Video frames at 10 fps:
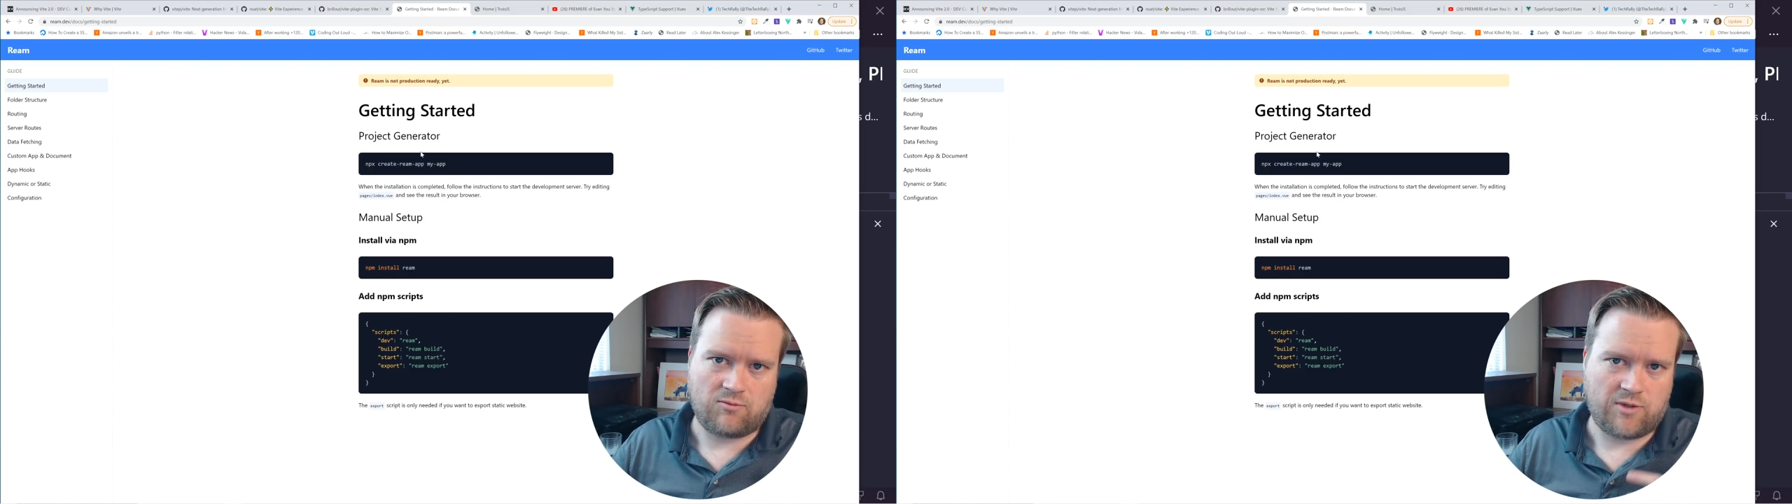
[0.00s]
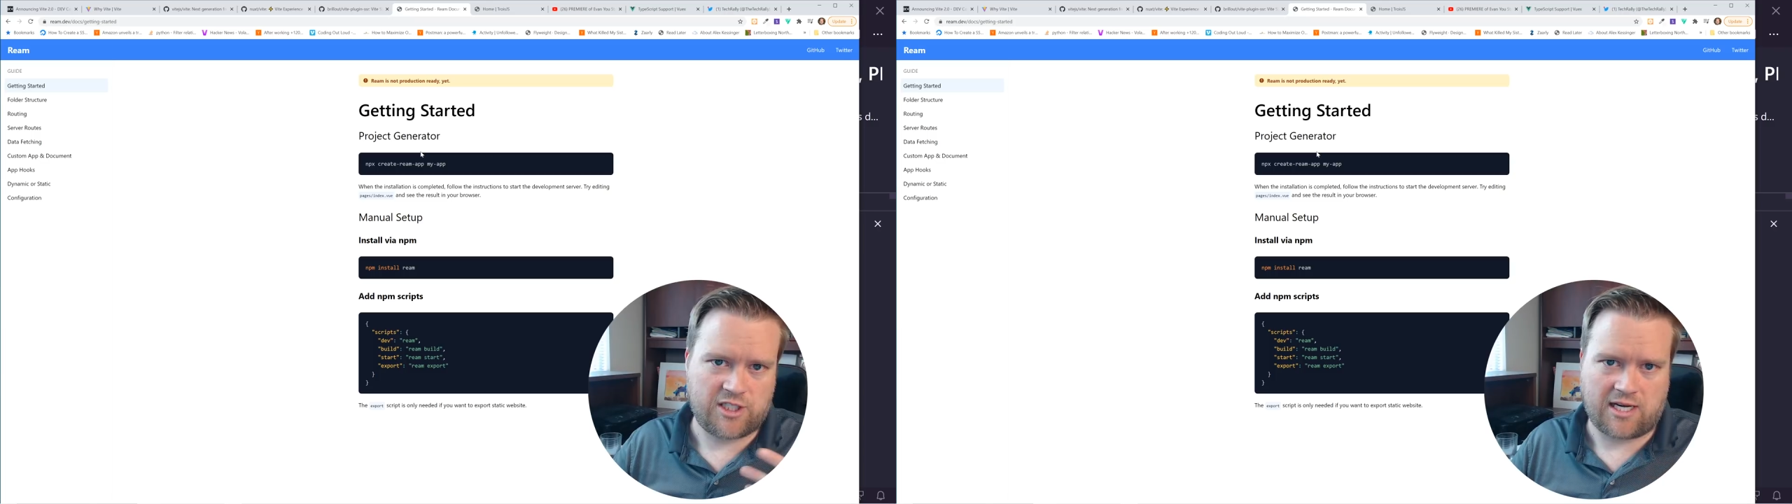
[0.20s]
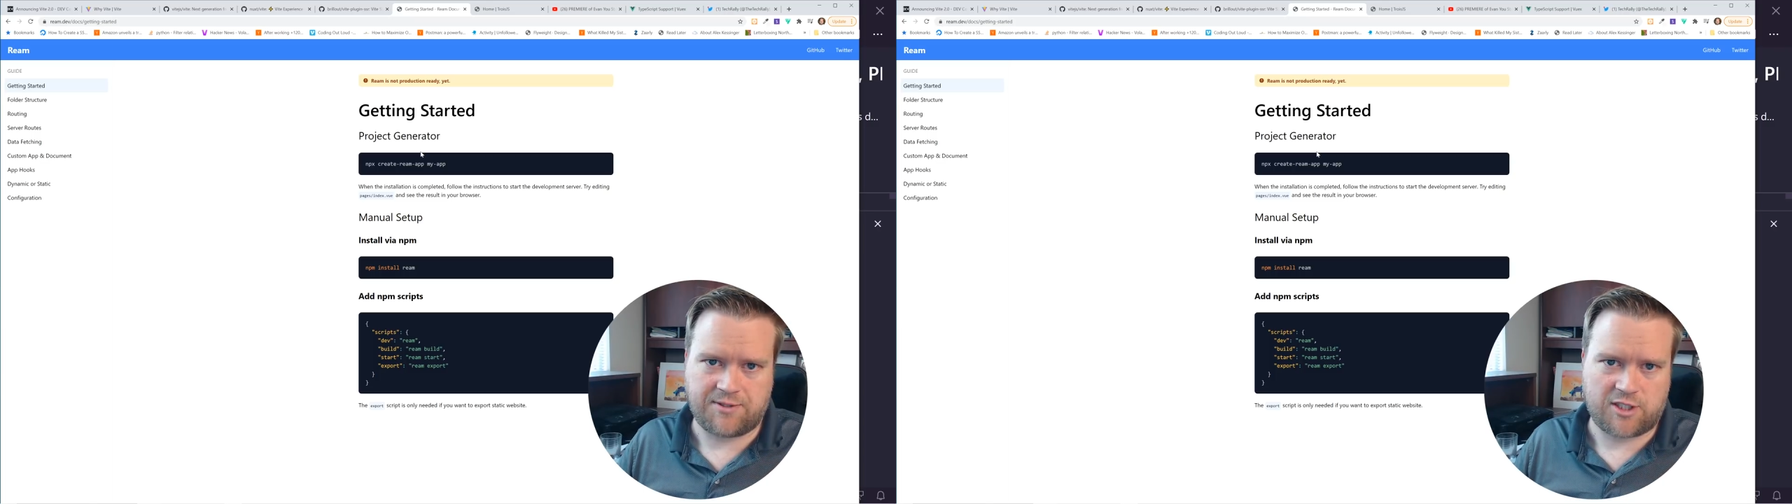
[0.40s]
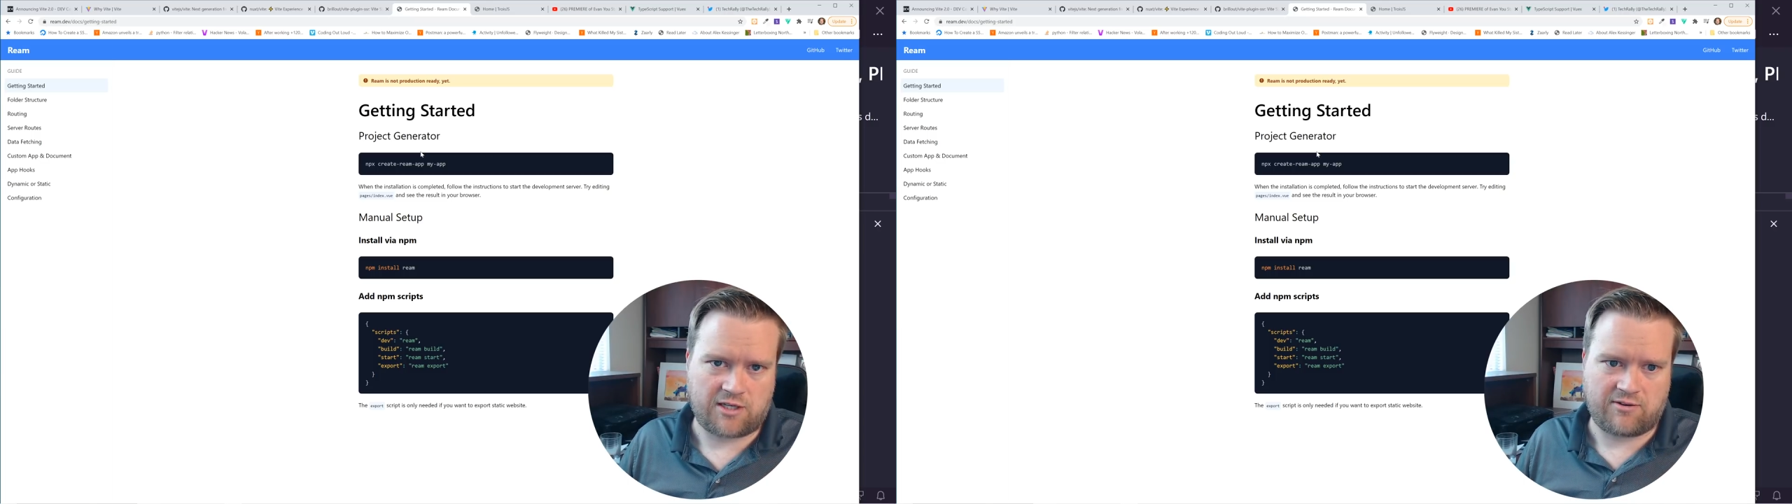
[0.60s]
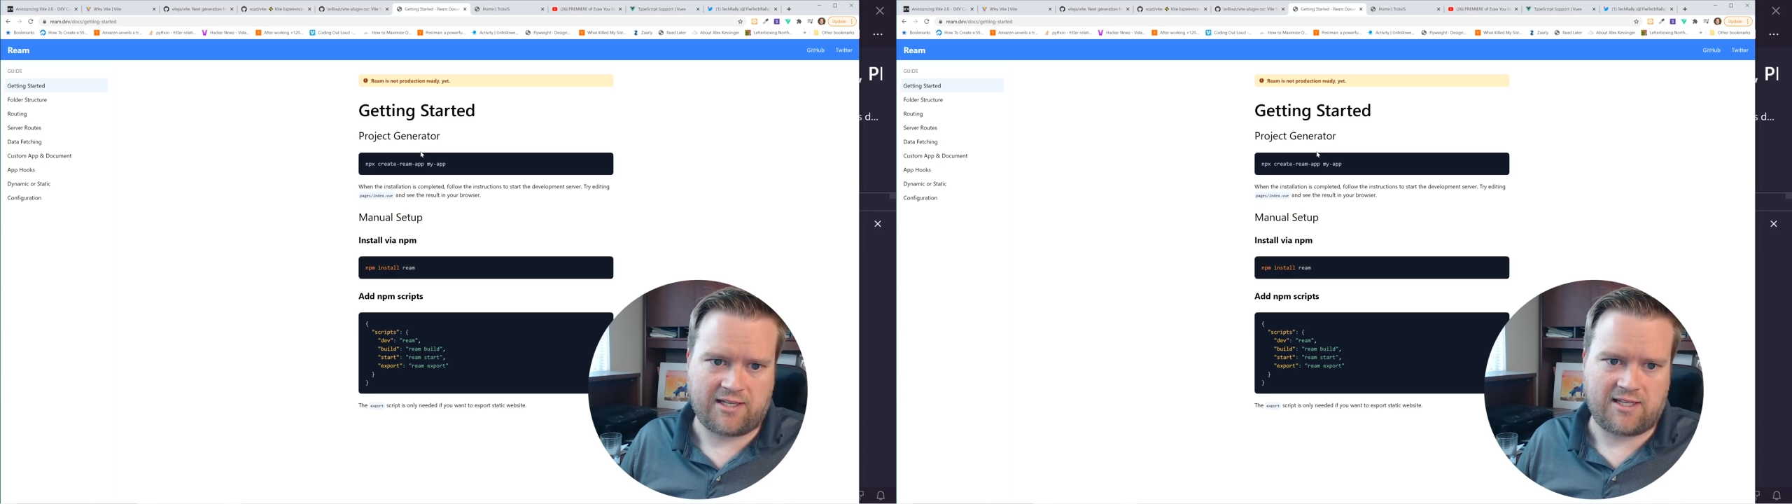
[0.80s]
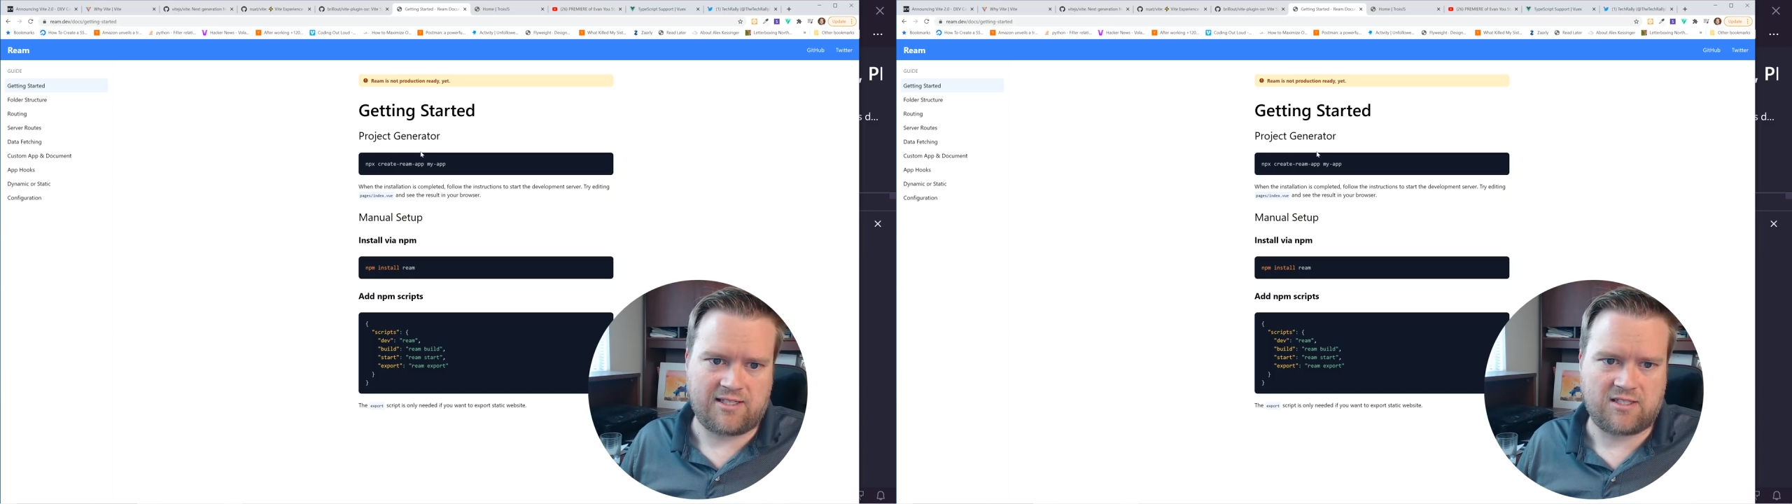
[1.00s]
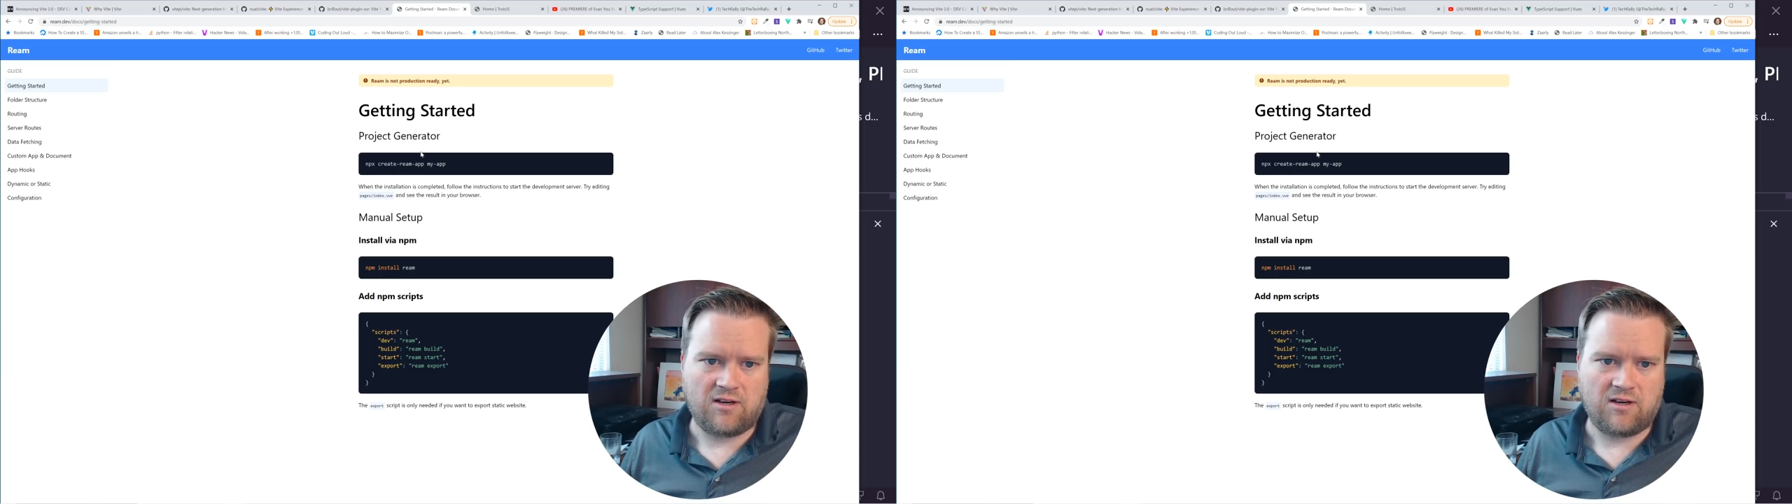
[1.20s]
which helps generate this.